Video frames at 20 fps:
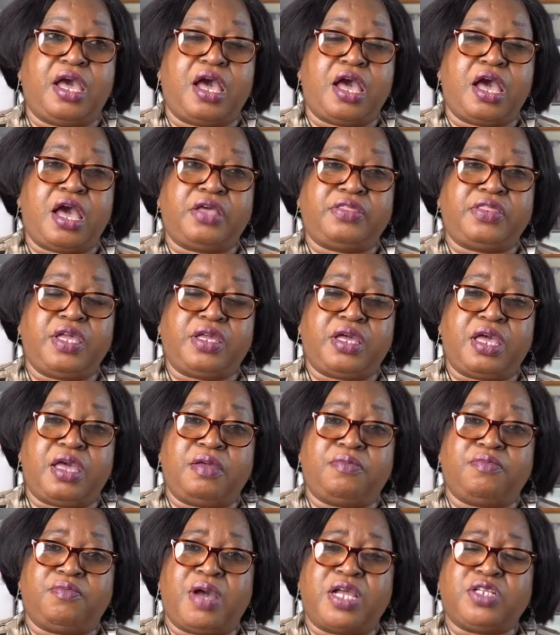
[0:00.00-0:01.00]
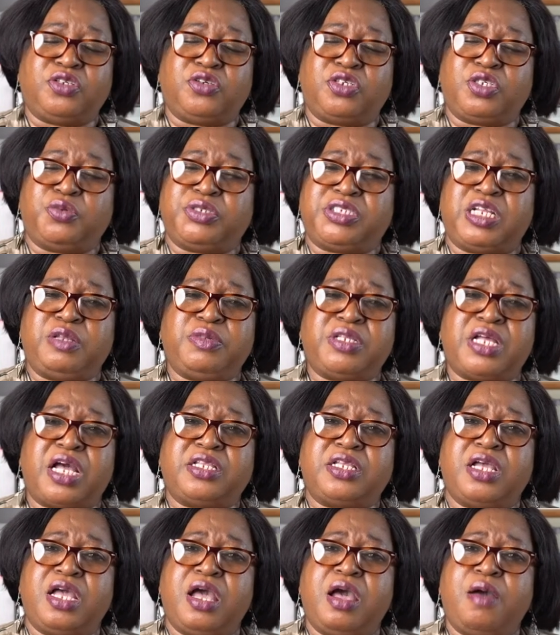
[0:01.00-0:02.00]
I think my daughter was telling me
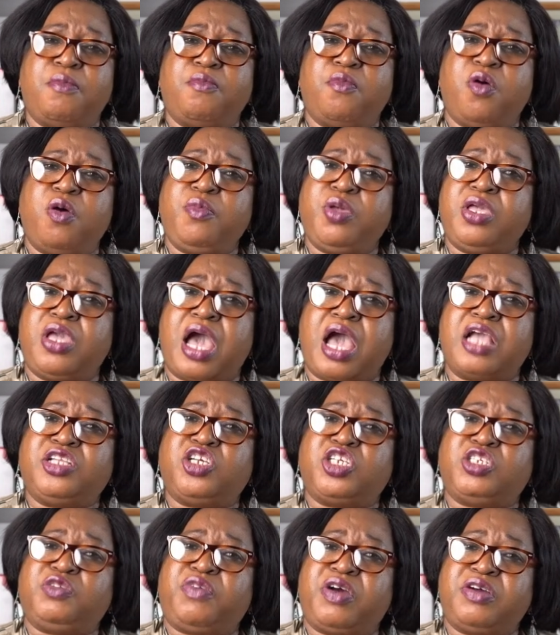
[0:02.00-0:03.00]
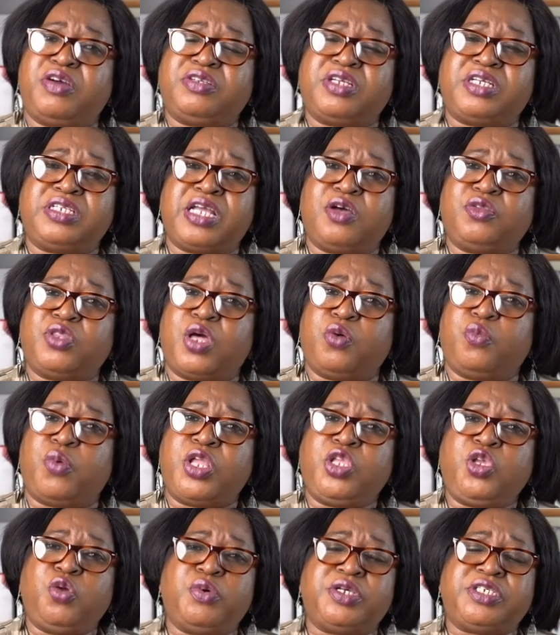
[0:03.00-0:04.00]
that, Mommy, I just found out now that
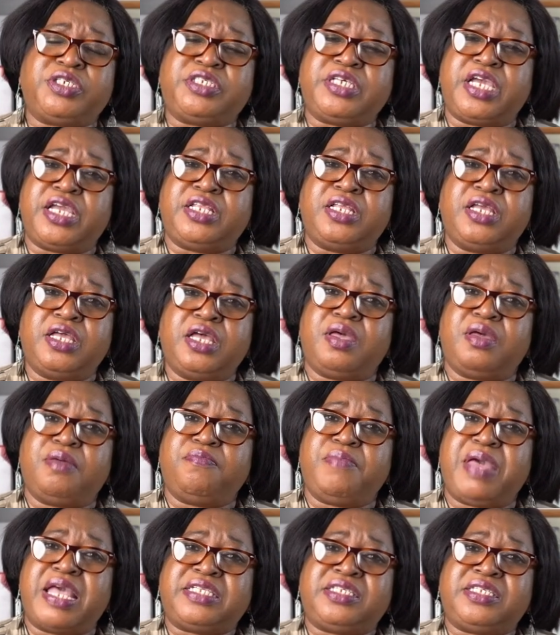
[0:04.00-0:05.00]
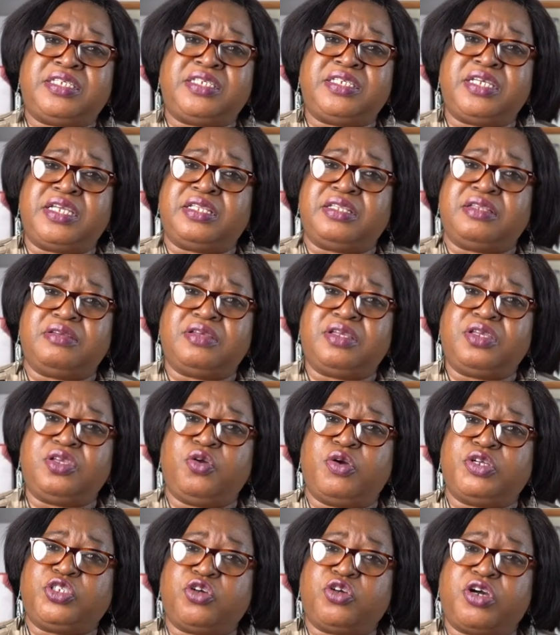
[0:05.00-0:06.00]
when you were saying medicine,
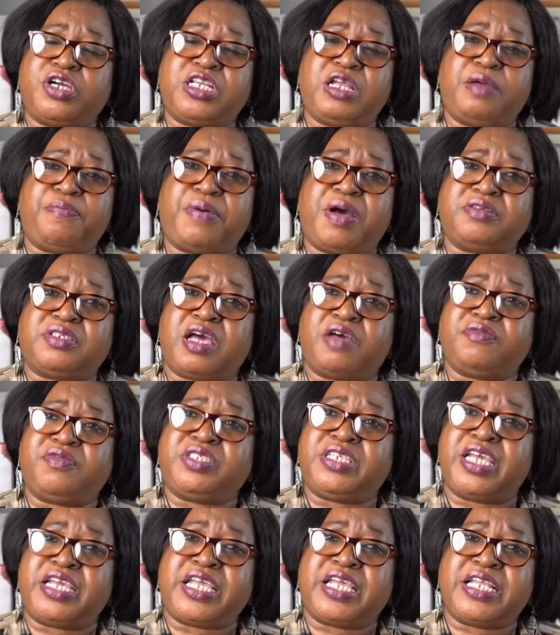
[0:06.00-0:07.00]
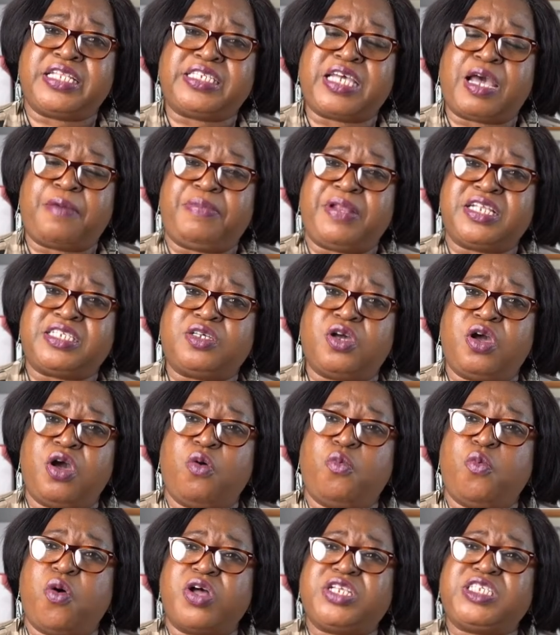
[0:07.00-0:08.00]
you were talking about taking tablets.
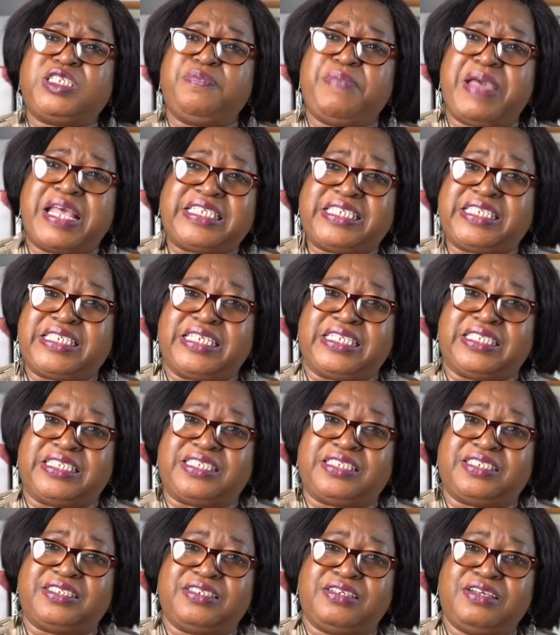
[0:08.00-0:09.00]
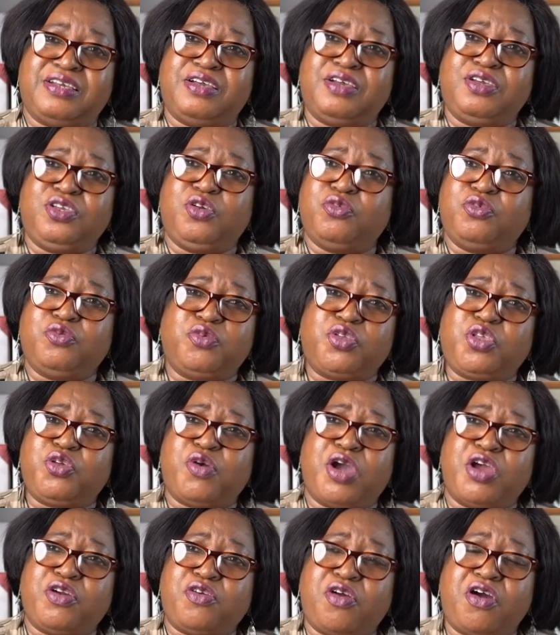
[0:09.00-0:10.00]
What's medicines?
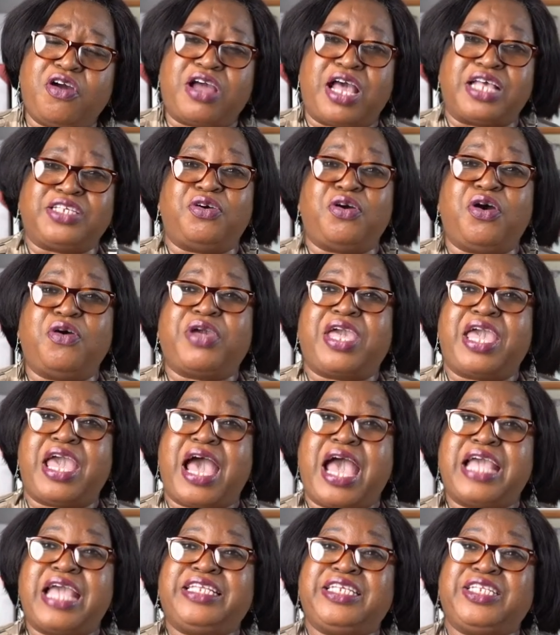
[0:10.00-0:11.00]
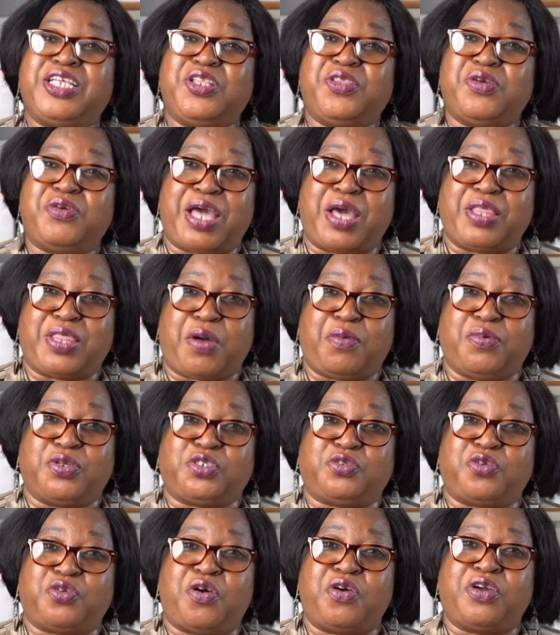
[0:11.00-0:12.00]
You are wrong. I said, okay, I didn't know that
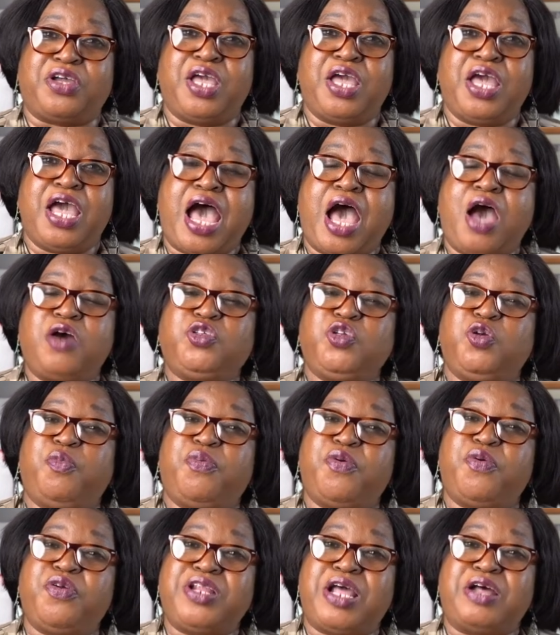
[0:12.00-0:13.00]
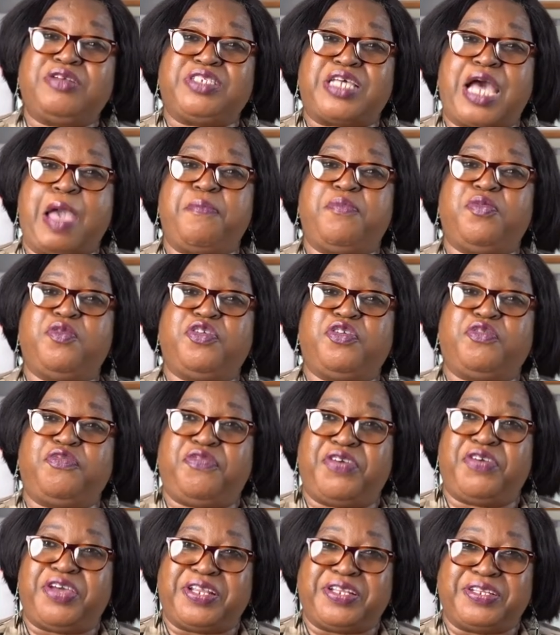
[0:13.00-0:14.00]
was wrong. How do you pronounce
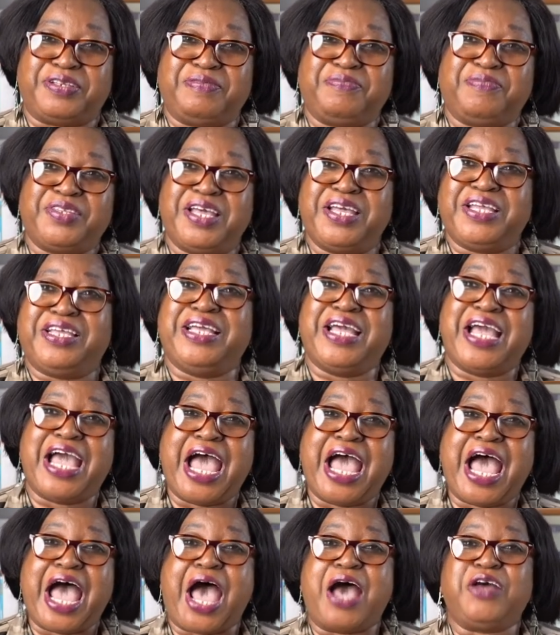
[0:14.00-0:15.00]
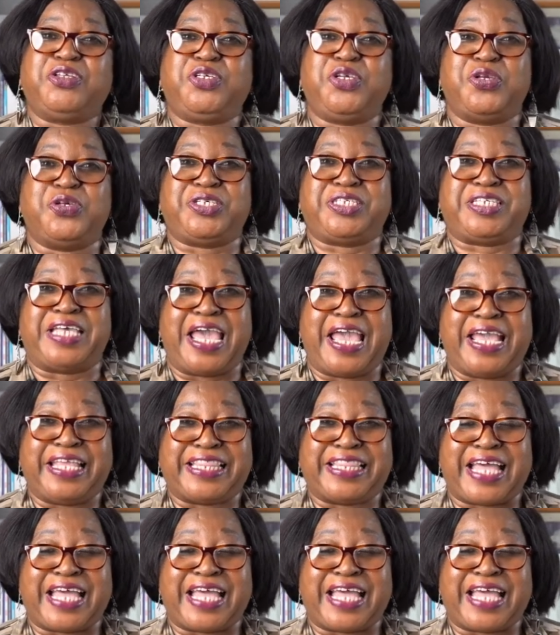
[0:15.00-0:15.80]
ibuprofen? How do you say